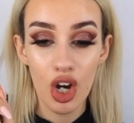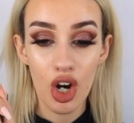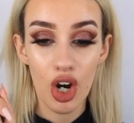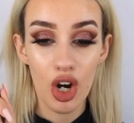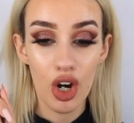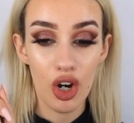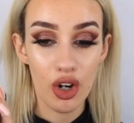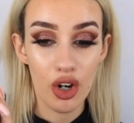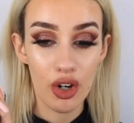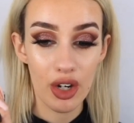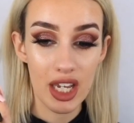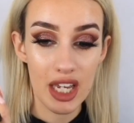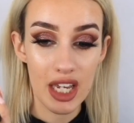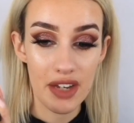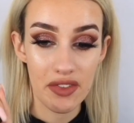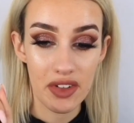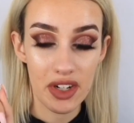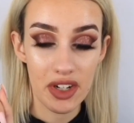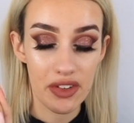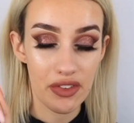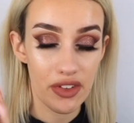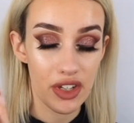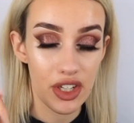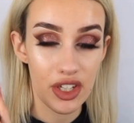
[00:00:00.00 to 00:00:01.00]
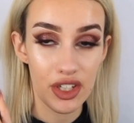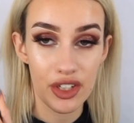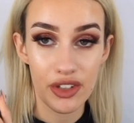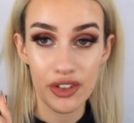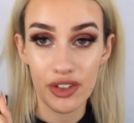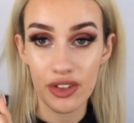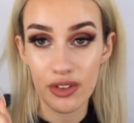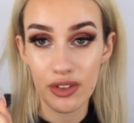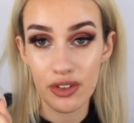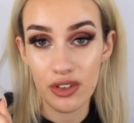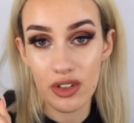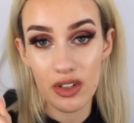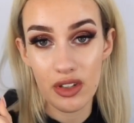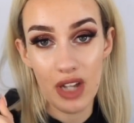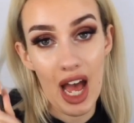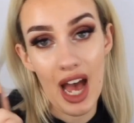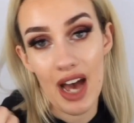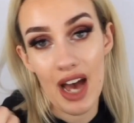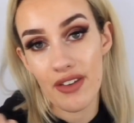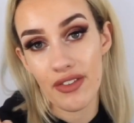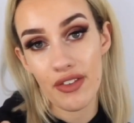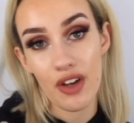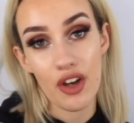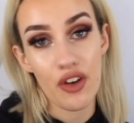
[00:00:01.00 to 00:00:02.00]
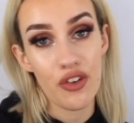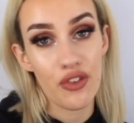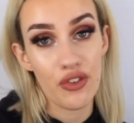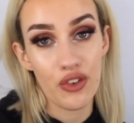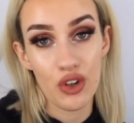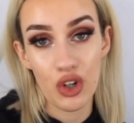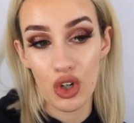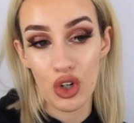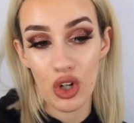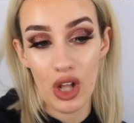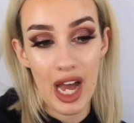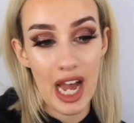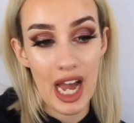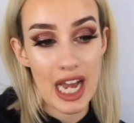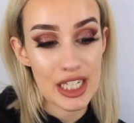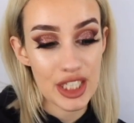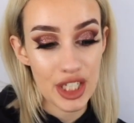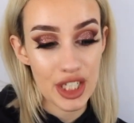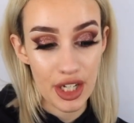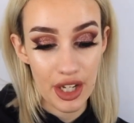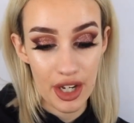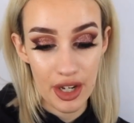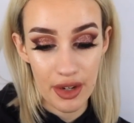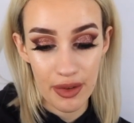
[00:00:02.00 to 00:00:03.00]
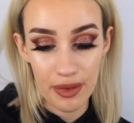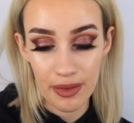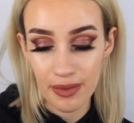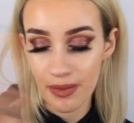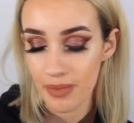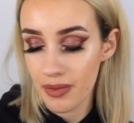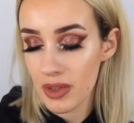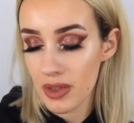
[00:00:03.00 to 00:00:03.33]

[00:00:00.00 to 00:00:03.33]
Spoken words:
or even if you have a full eyeshadow